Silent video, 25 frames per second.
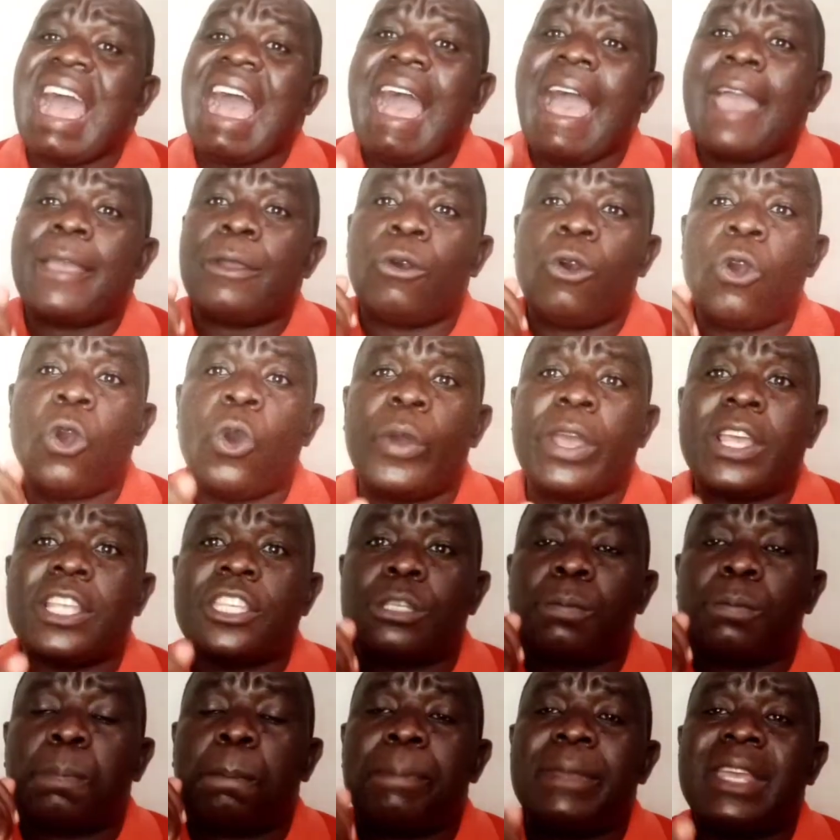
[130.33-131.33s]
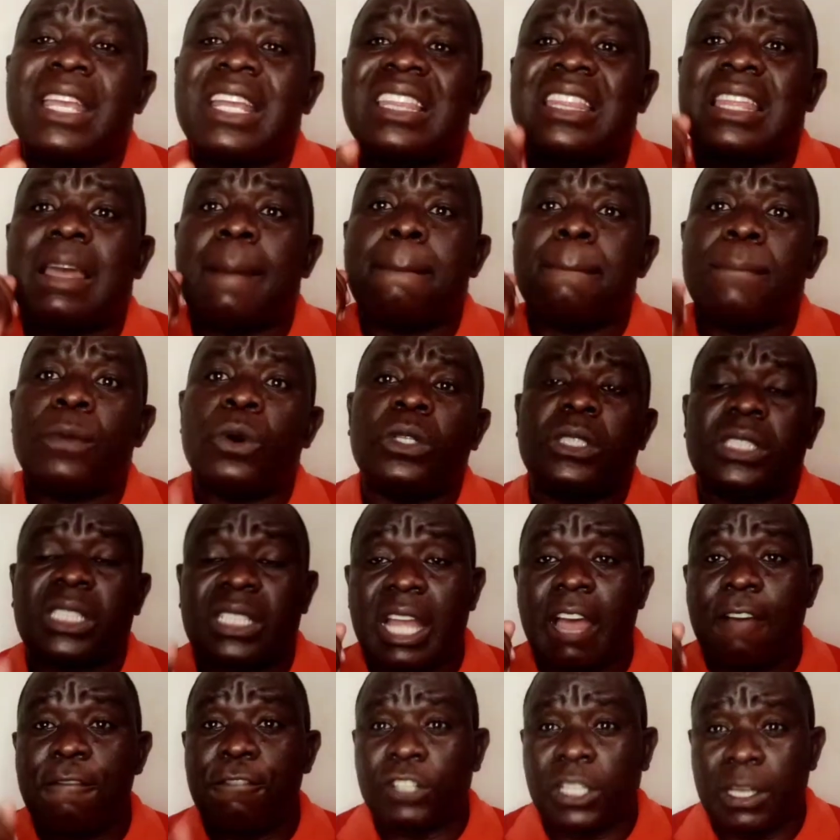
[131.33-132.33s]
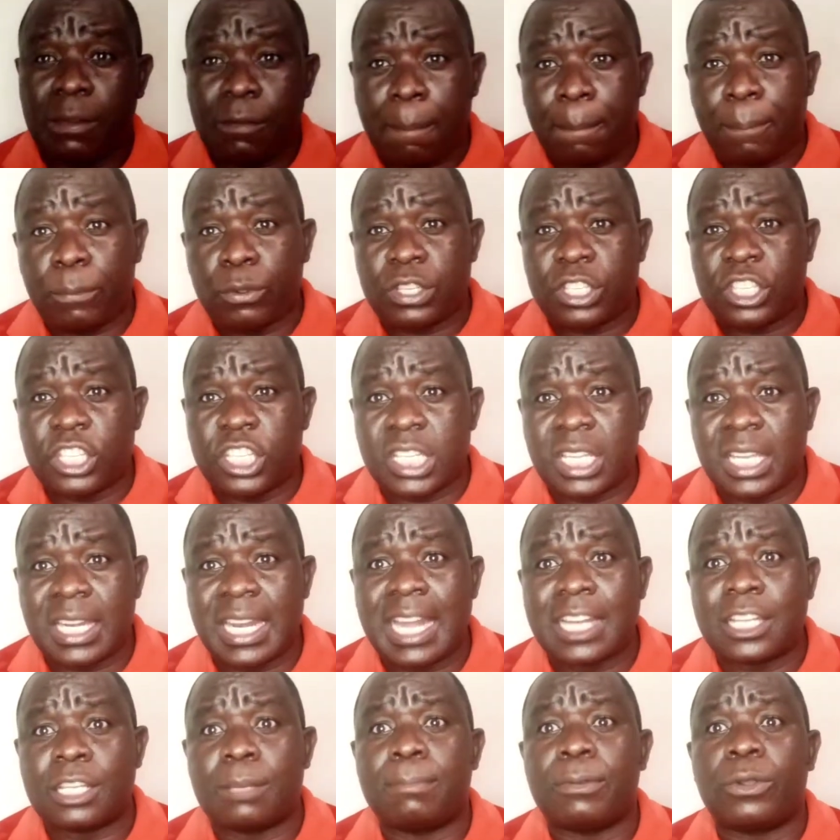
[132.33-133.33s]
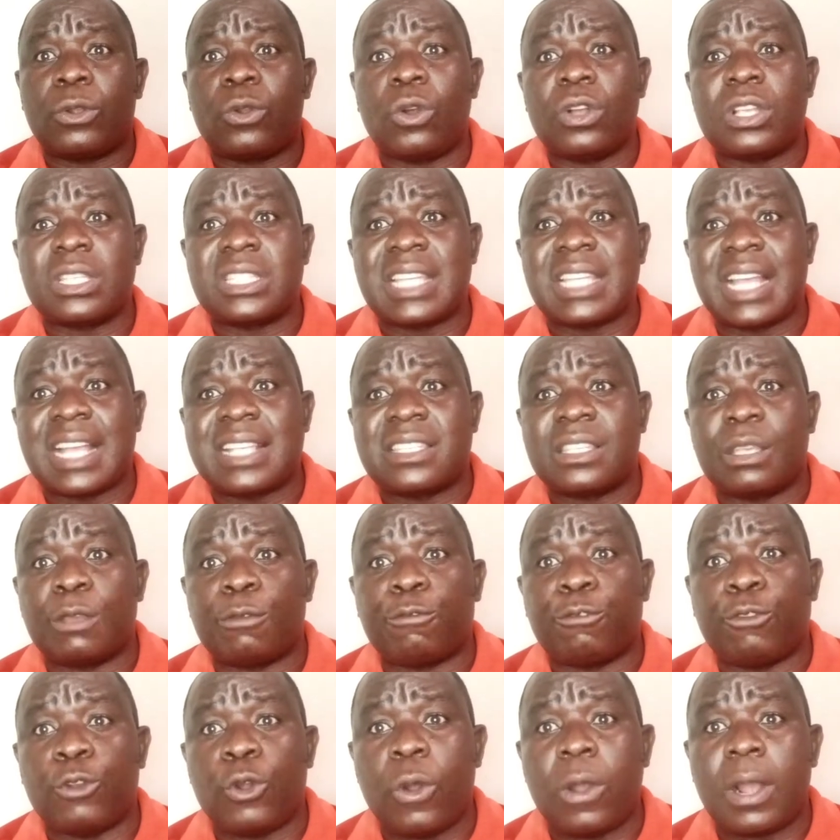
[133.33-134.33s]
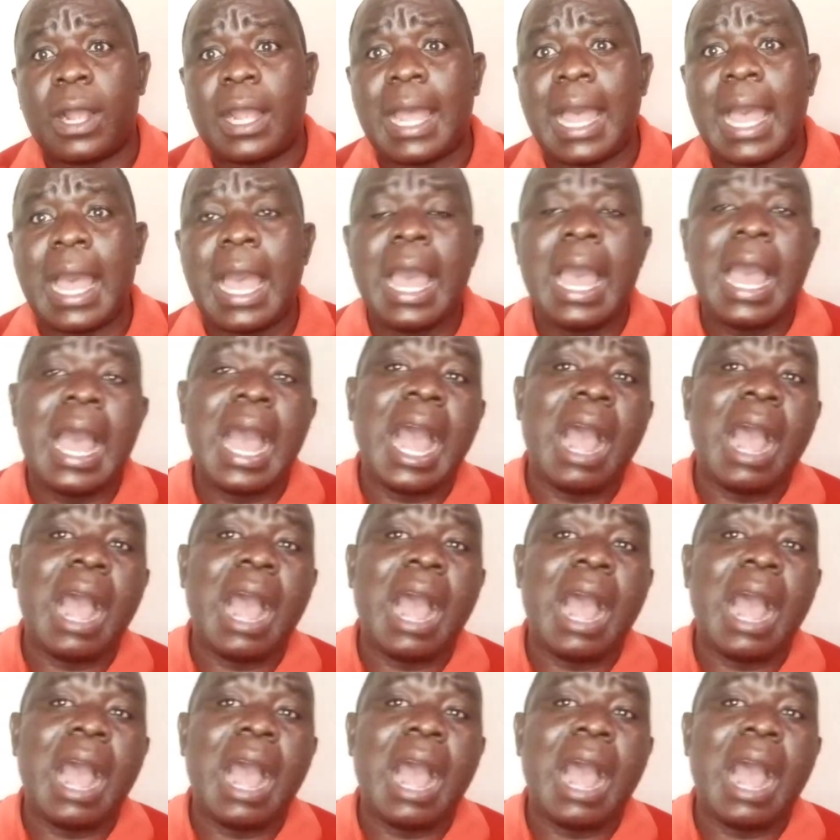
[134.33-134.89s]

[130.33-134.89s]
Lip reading: I always pick the most comfortable position, and because as a vlogger,